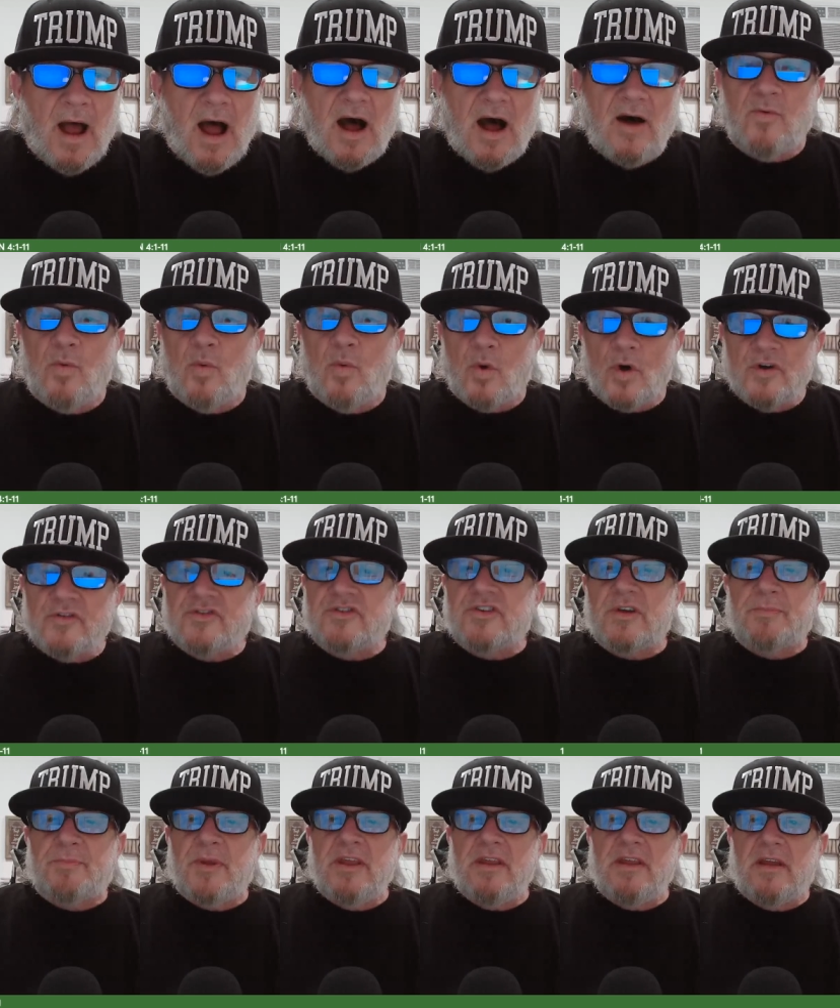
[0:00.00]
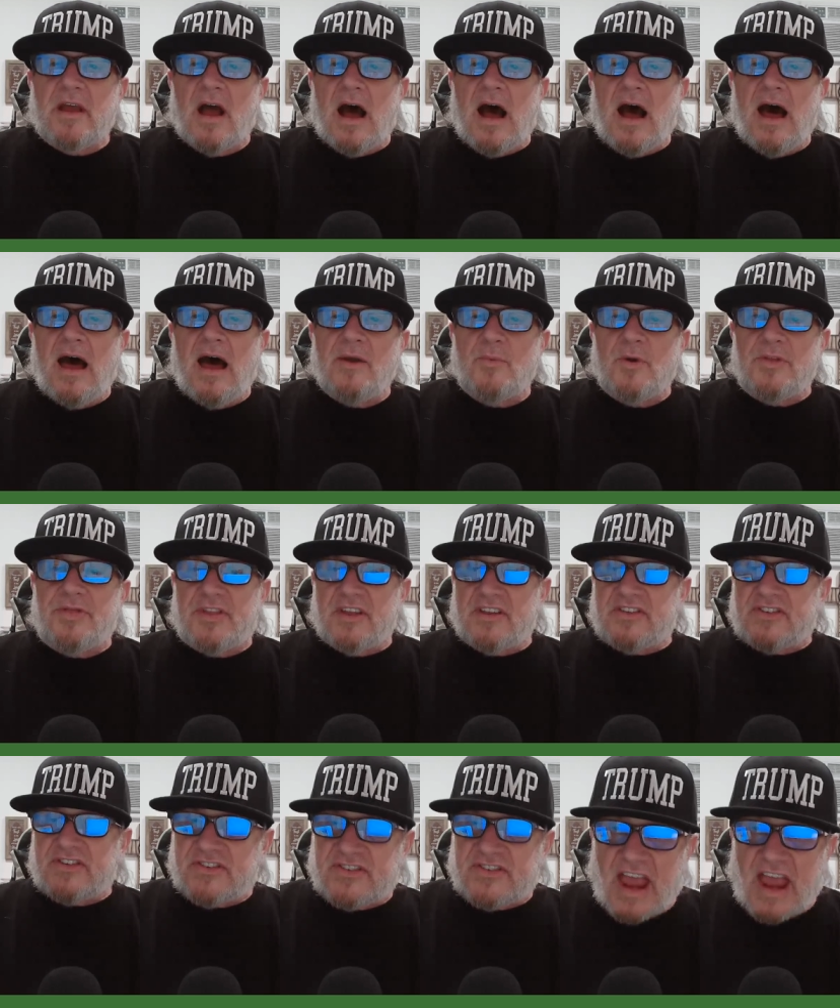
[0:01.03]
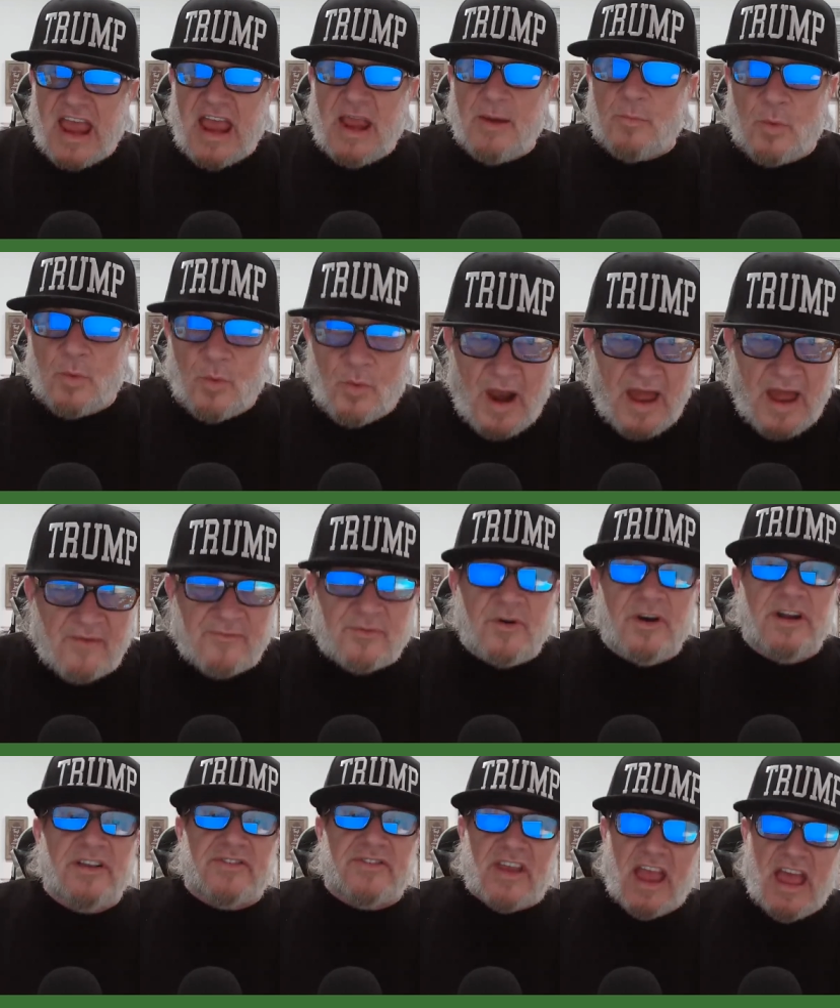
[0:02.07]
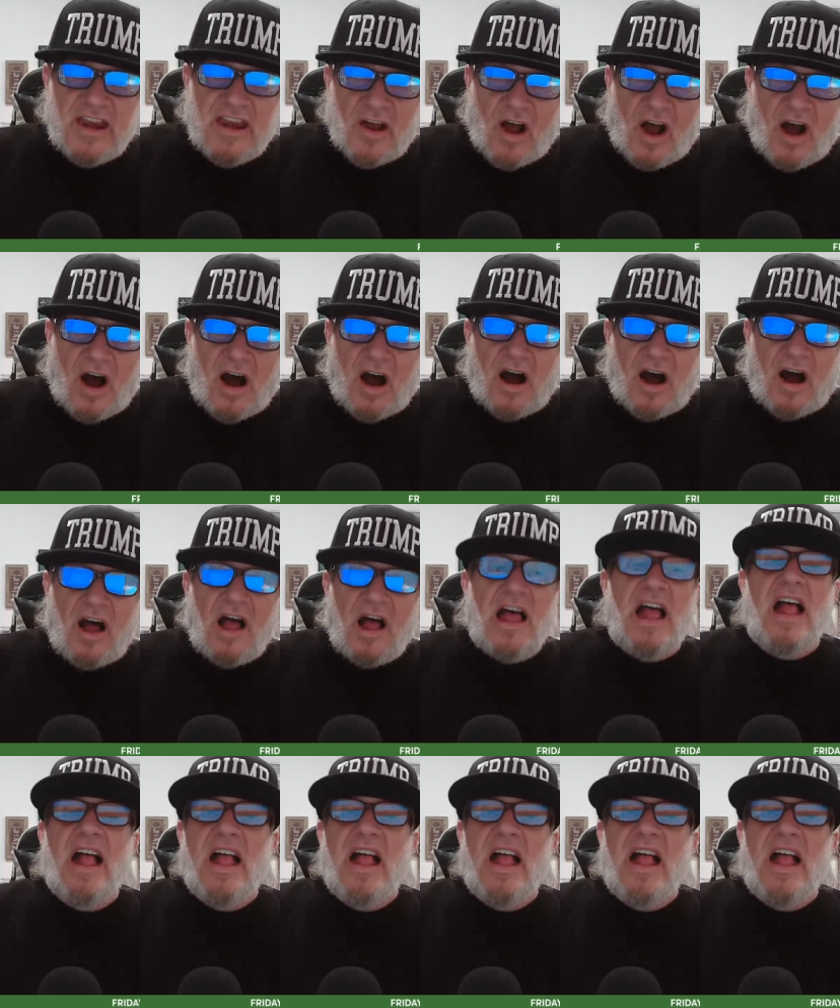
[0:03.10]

of worshiping God with the same reverence and awe